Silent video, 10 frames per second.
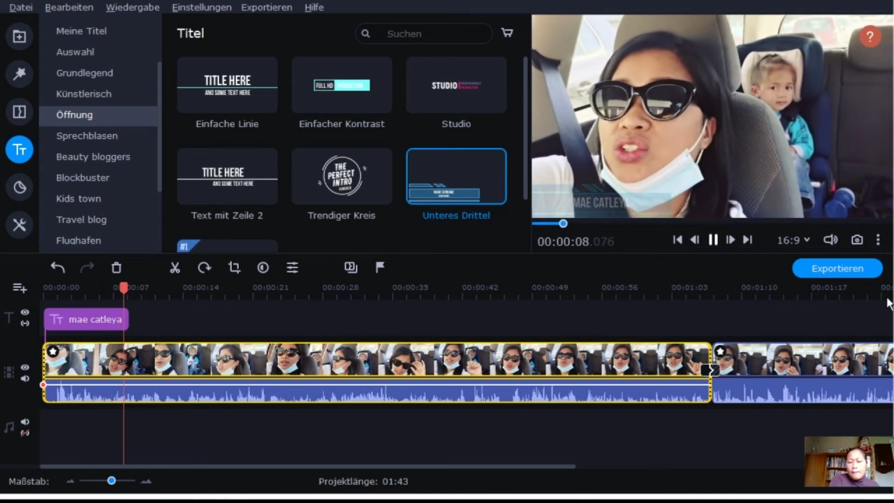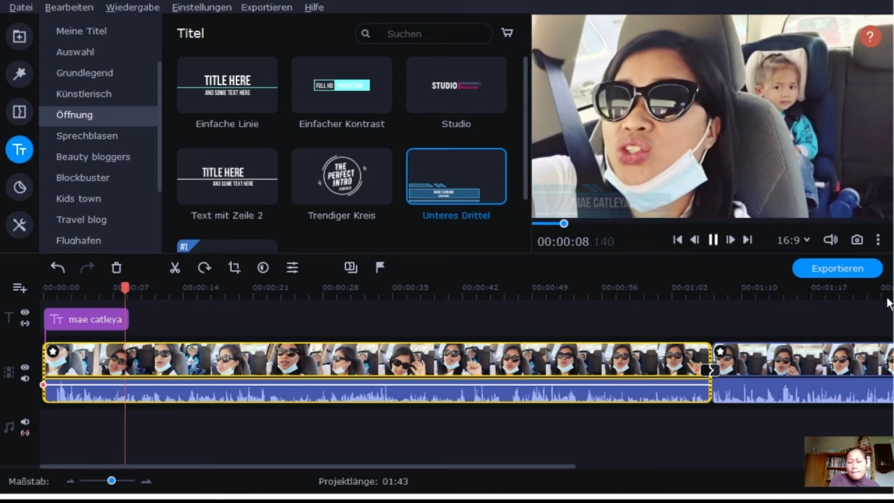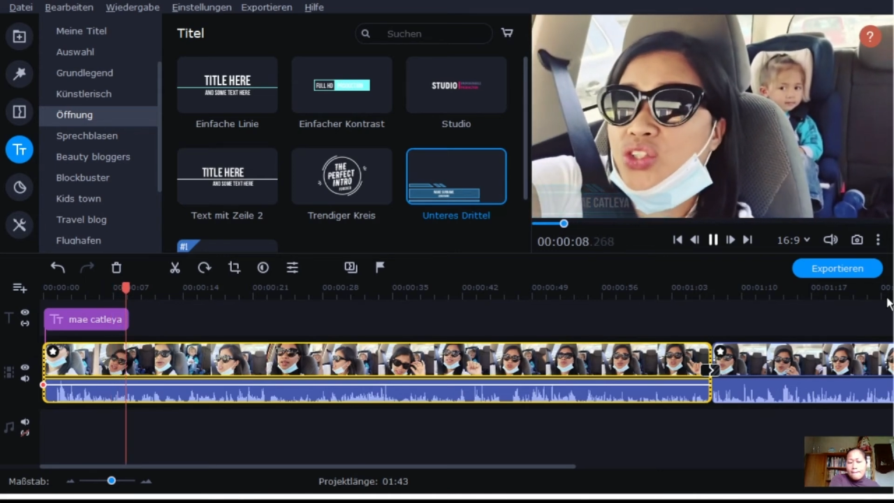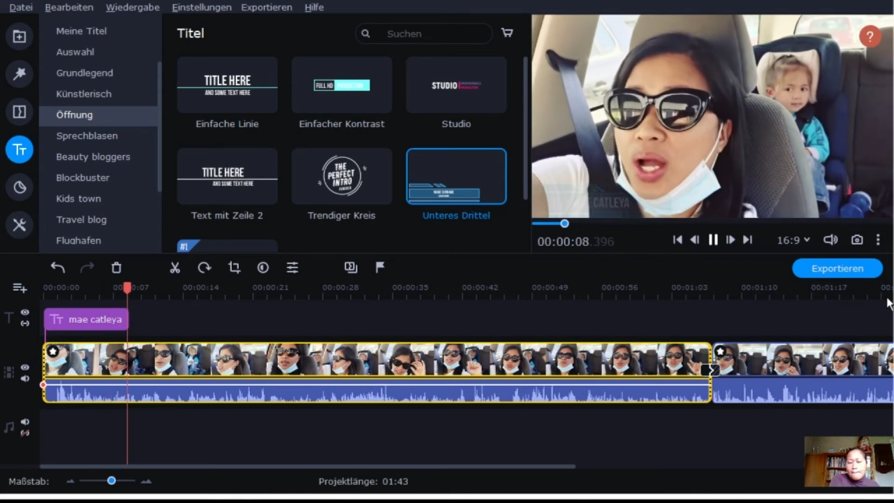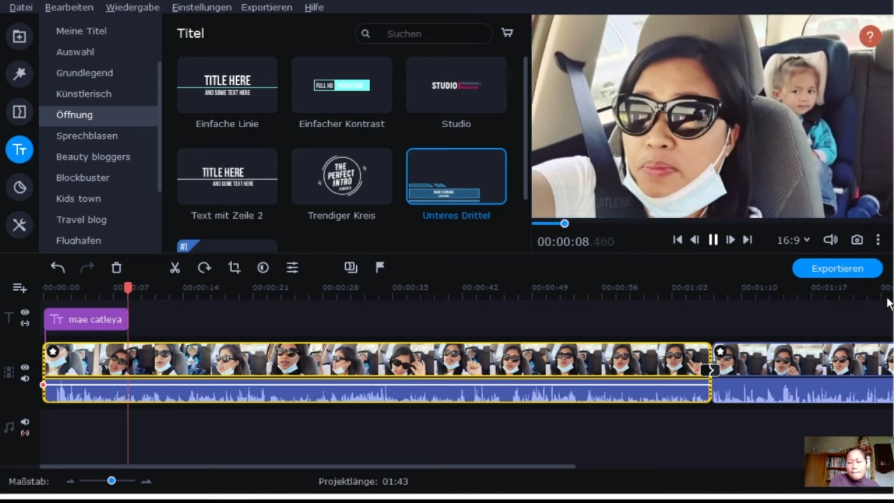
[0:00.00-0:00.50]

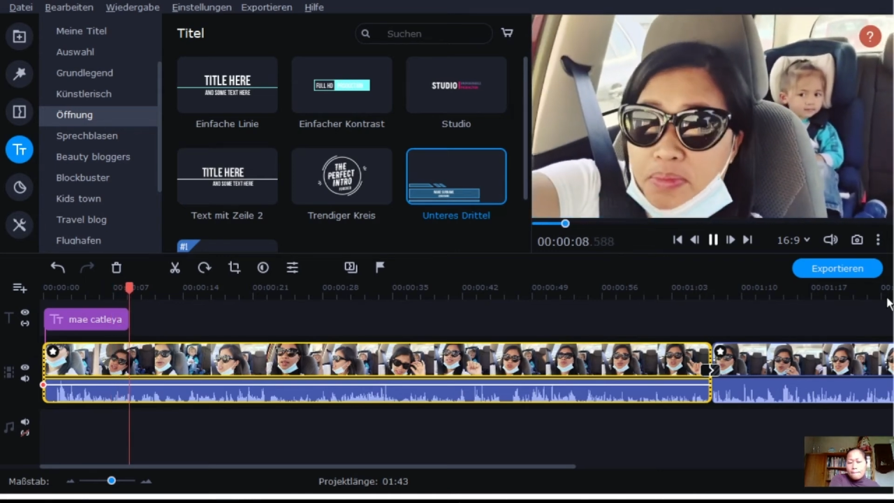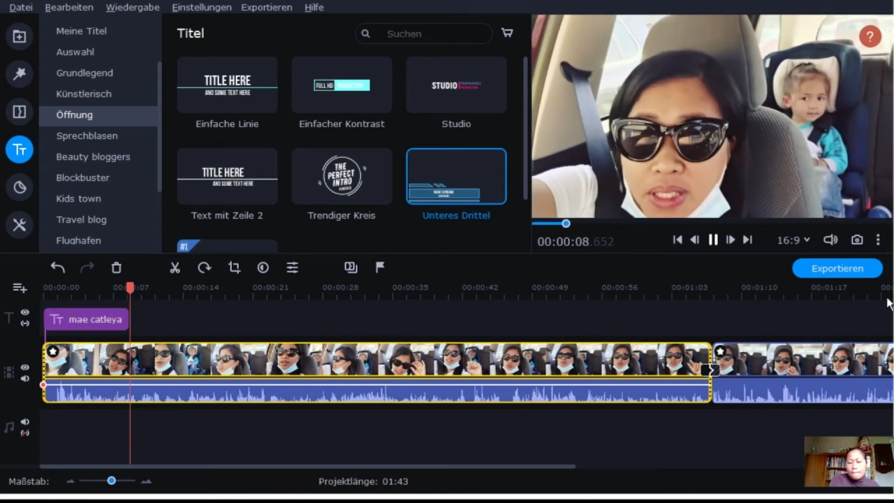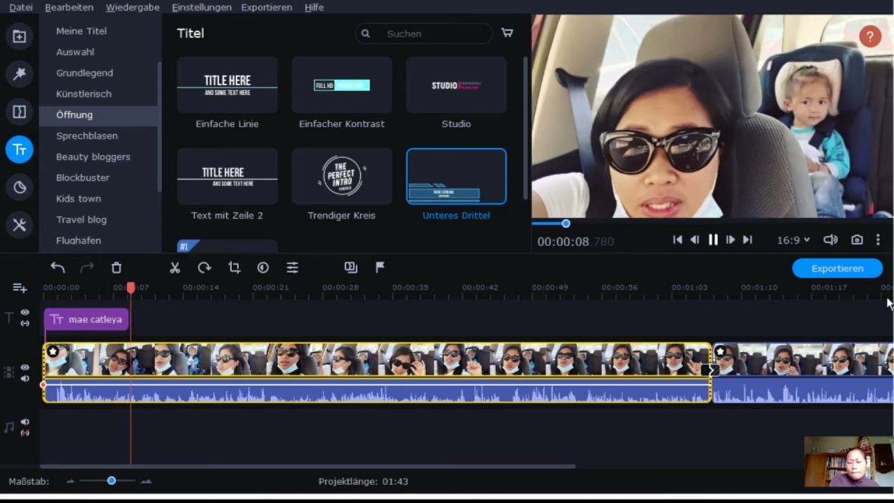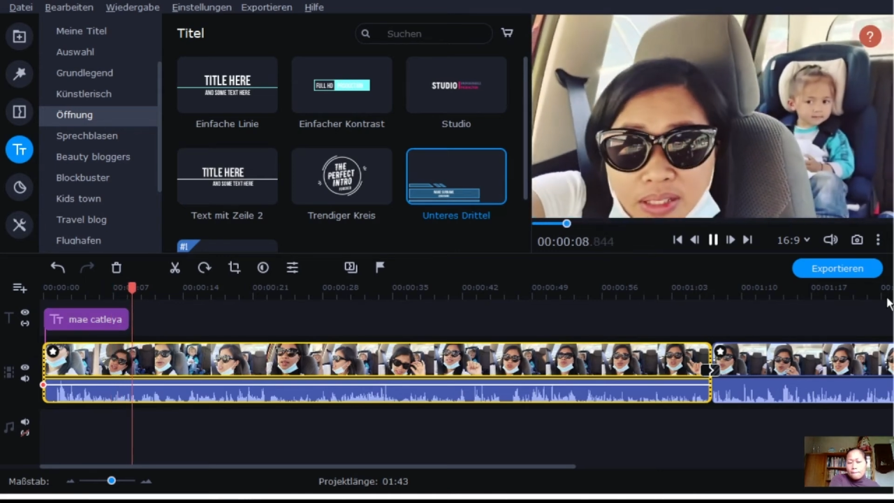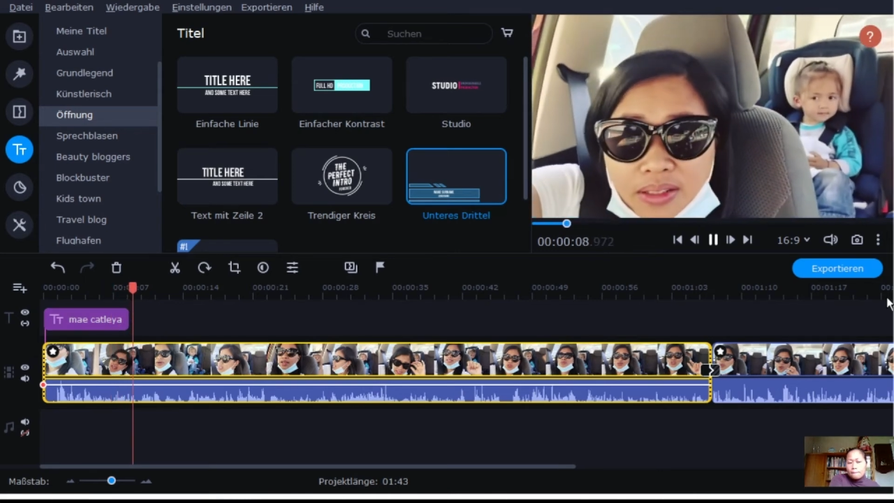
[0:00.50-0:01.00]

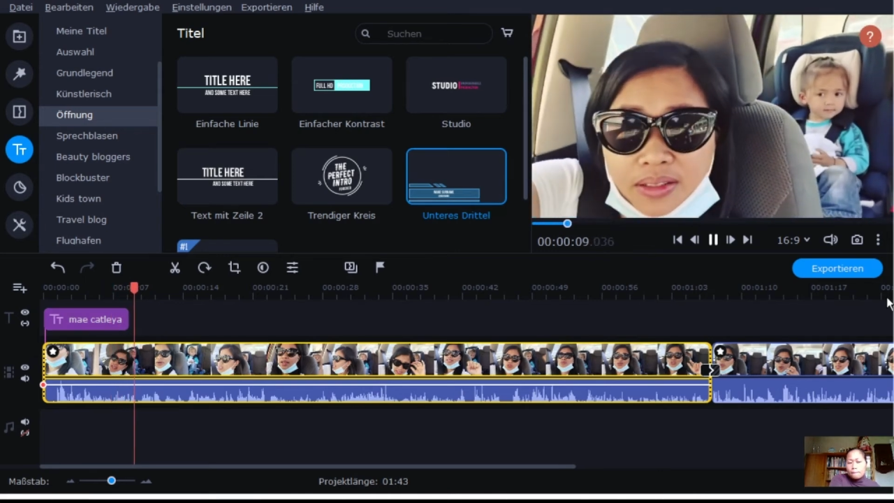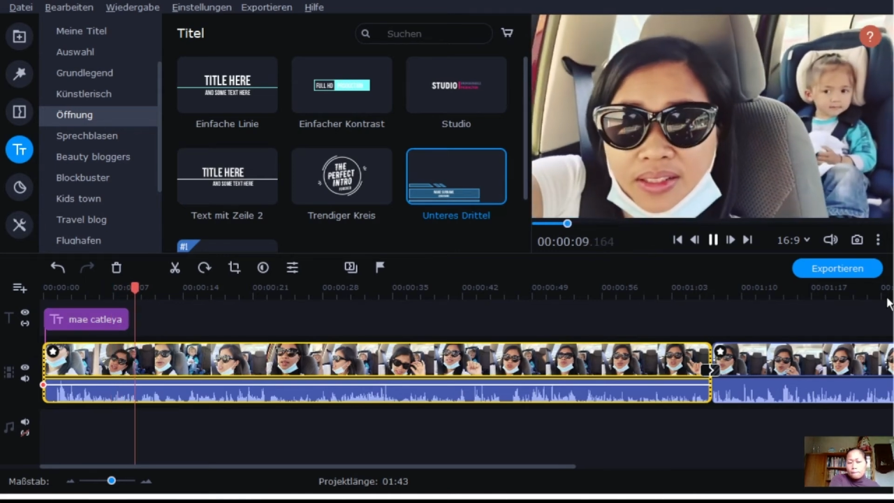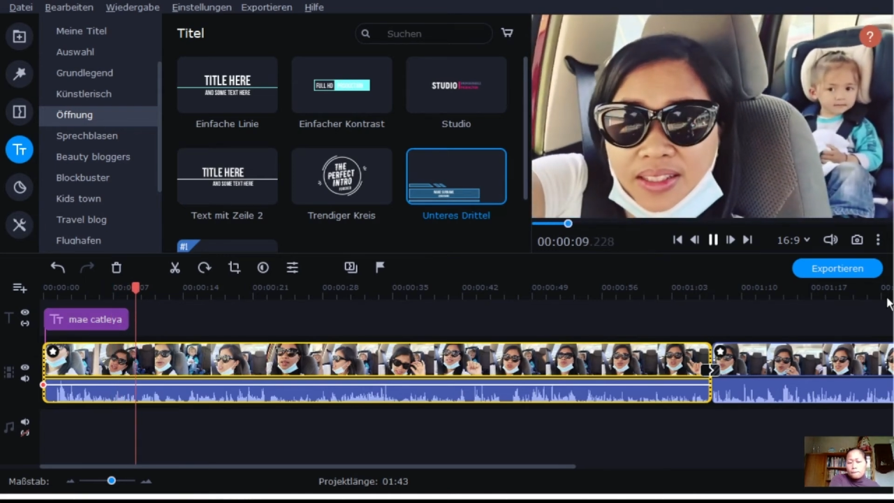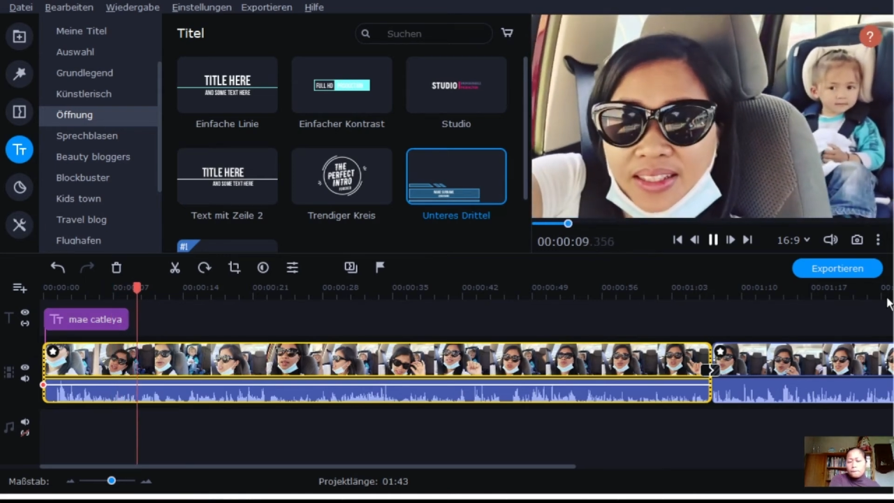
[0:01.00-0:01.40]
nag-shopping.